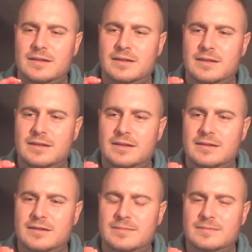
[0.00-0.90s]

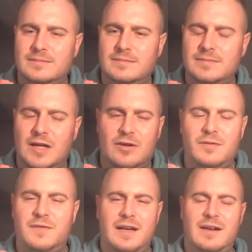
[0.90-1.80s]
I
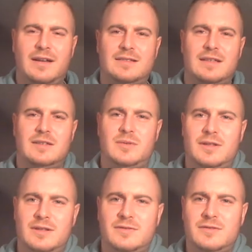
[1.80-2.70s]
couldn't find out exactly what
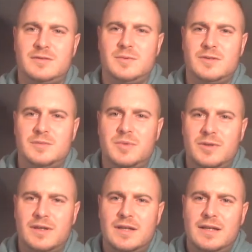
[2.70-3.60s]
the difference was,
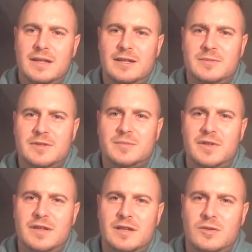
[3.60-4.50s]
but it's meant to be
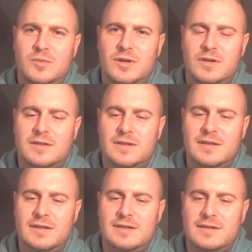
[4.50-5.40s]
thinner walled
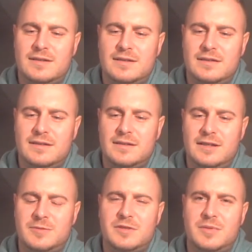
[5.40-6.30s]
and
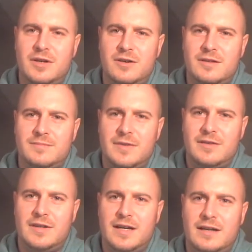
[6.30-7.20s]
it's meant to be hotter,
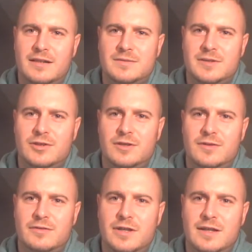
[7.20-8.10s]
have a higher
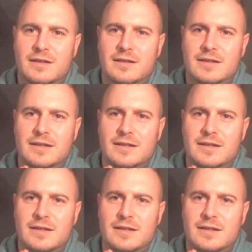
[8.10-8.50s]
Scoville rating.